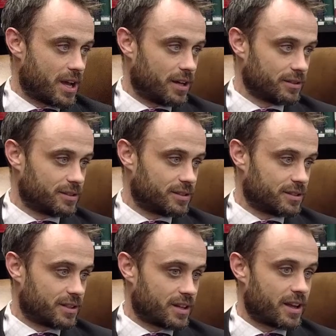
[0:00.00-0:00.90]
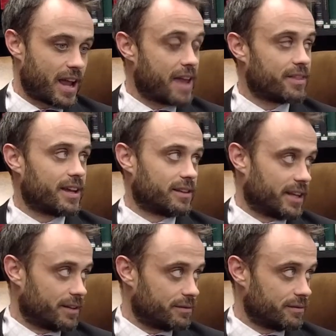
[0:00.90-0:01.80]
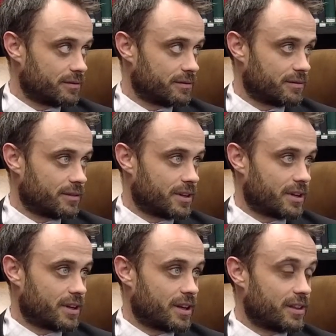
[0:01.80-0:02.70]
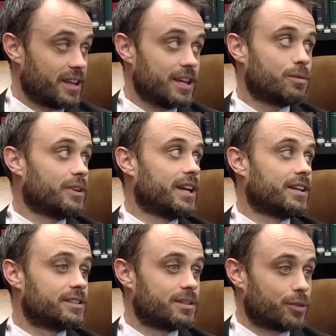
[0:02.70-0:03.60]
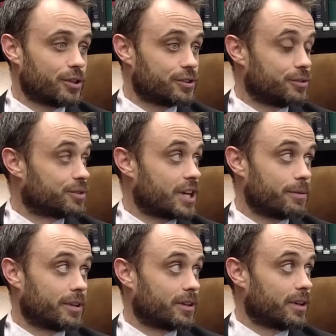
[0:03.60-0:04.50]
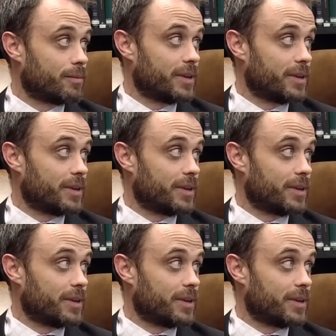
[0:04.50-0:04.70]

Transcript: melts, and they leave. The equally innocent person who's coming